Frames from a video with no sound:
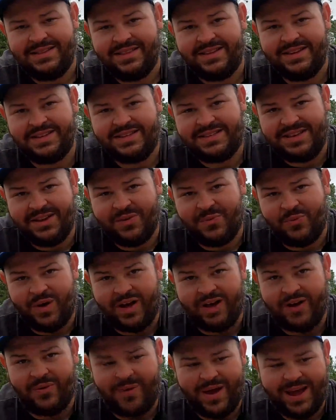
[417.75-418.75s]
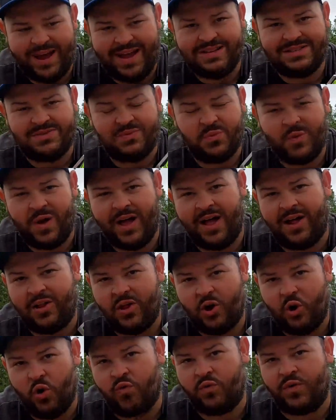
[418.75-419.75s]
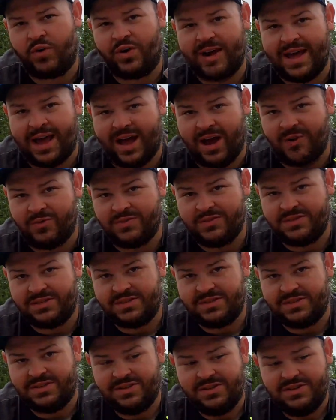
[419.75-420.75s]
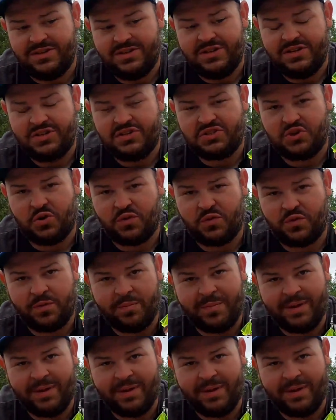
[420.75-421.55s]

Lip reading: this thing weighs well over an ounce. So for